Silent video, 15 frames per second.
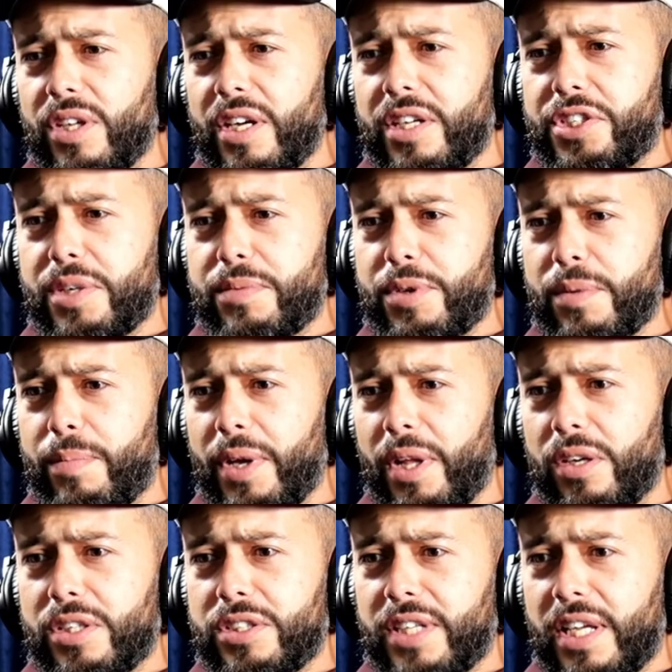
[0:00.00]
Egyptian
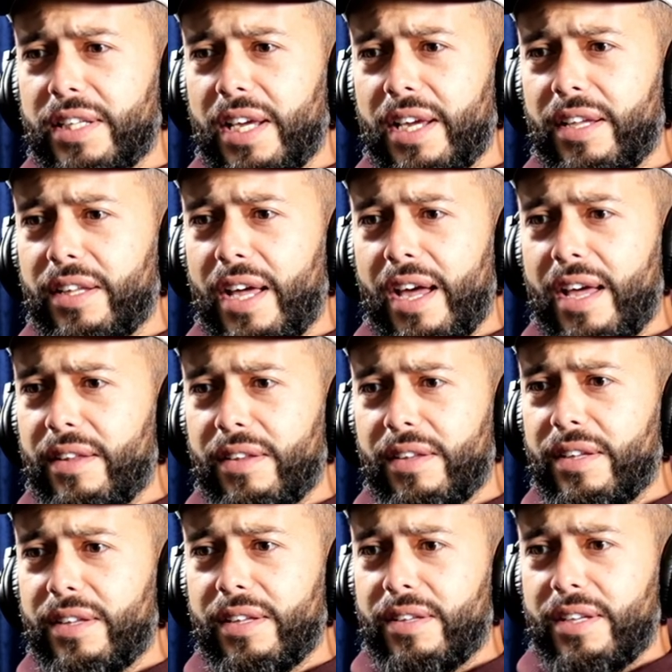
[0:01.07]
pillars that they
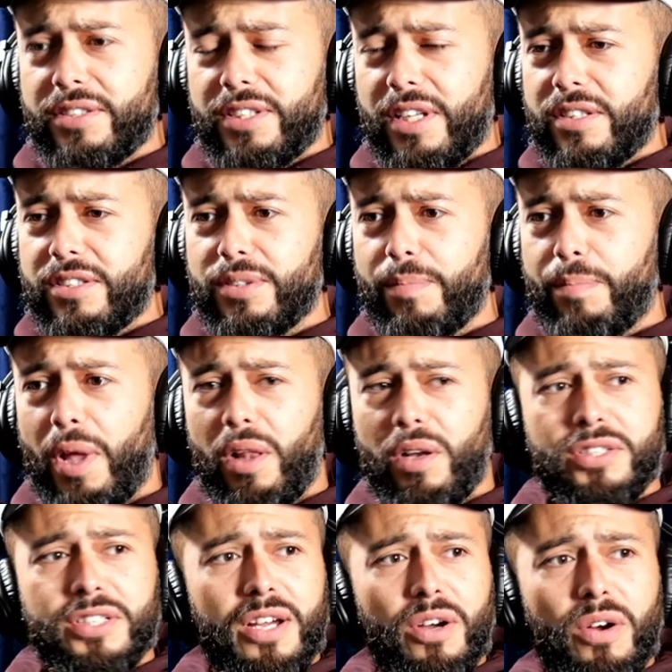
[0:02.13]
say there's some pillars
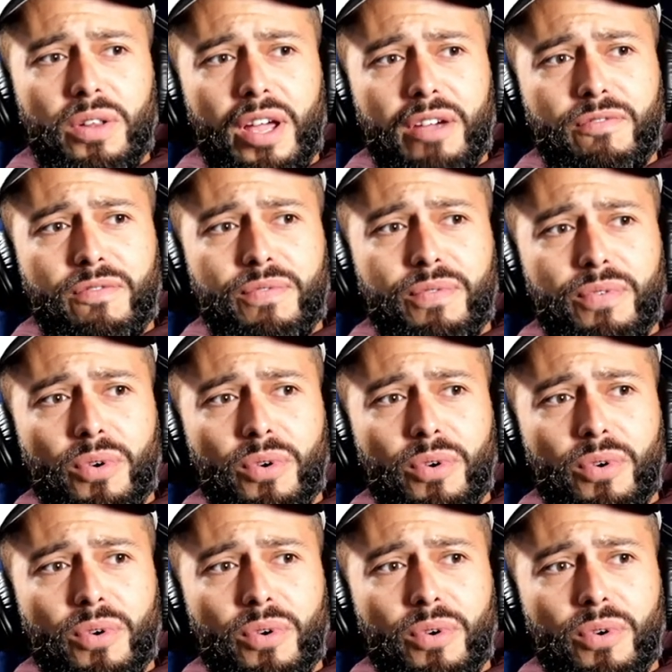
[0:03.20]
that go like 4